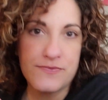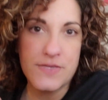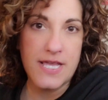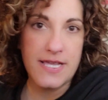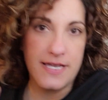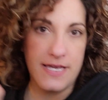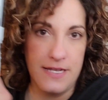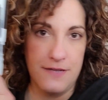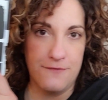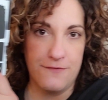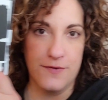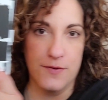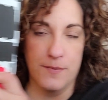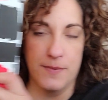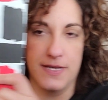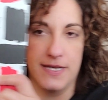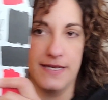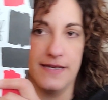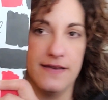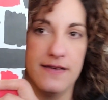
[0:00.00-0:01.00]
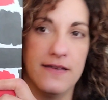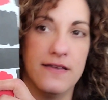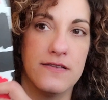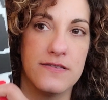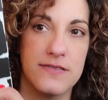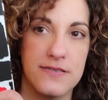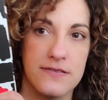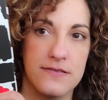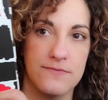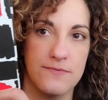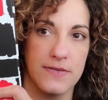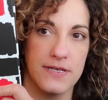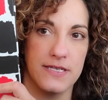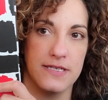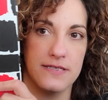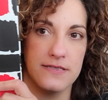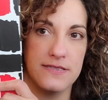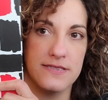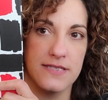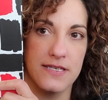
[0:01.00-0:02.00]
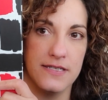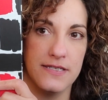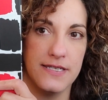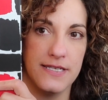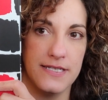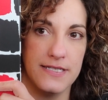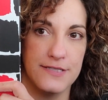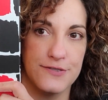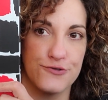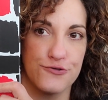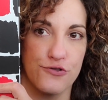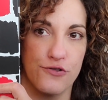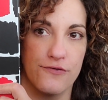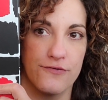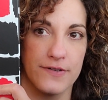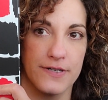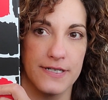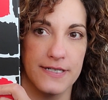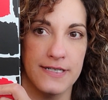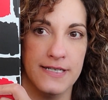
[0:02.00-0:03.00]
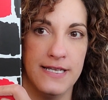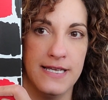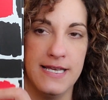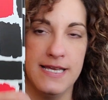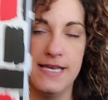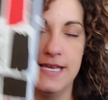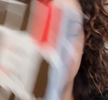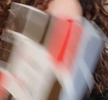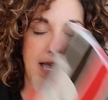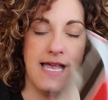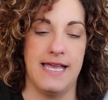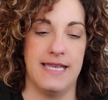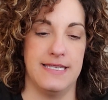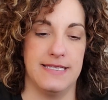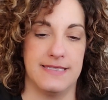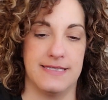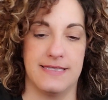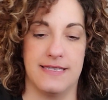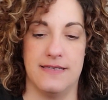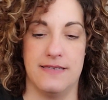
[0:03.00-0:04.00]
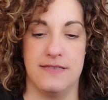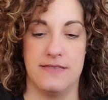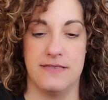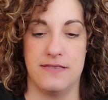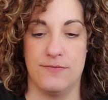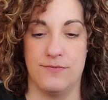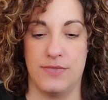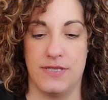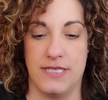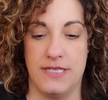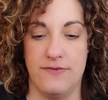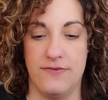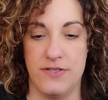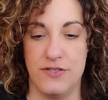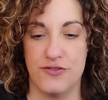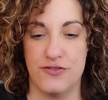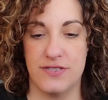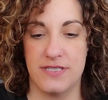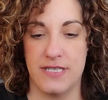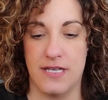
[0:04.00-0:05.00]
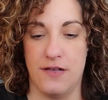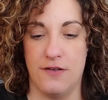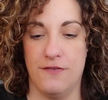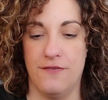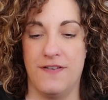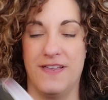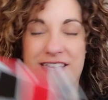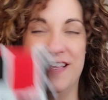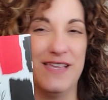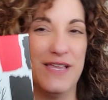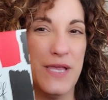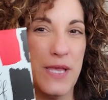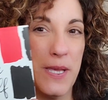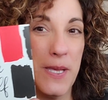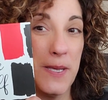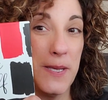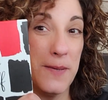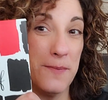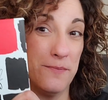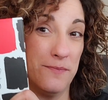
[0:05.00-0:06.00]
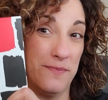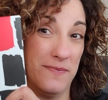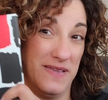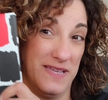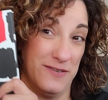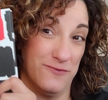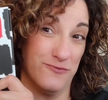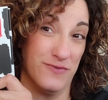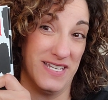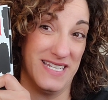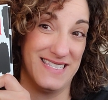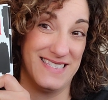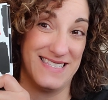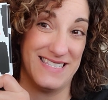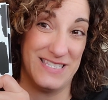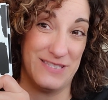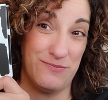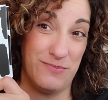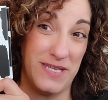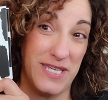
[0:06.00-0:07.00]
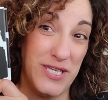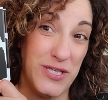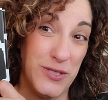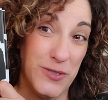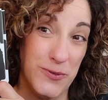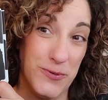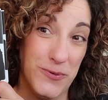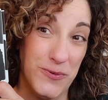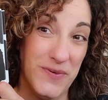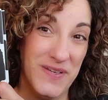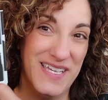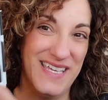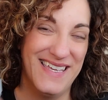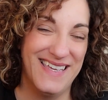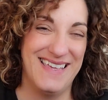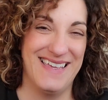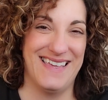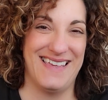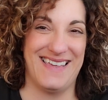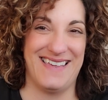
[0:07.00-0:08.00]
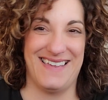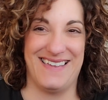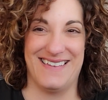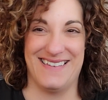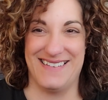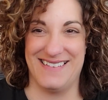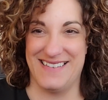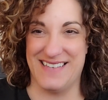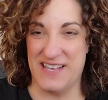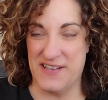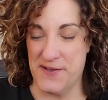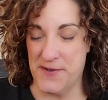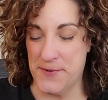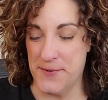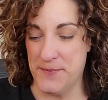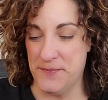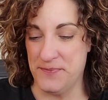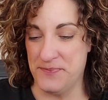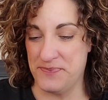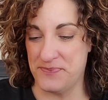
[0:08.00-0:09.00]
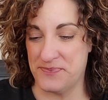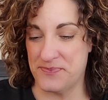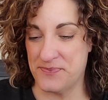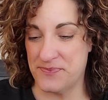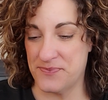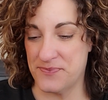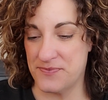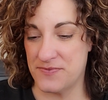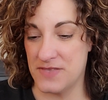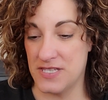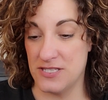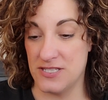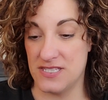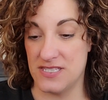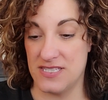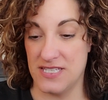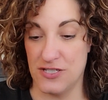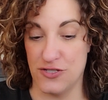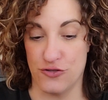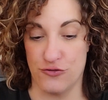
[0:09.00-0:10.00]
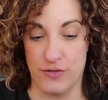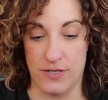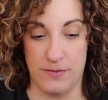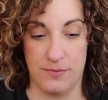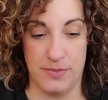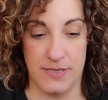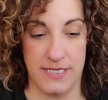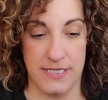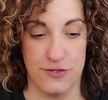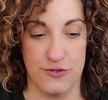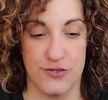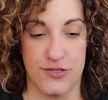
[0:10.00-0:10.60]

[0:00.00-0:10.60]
I got it from my, my son and his girlfriend. And it says, believe in yourself. In red, it says, be you. And um, this is such a great planner.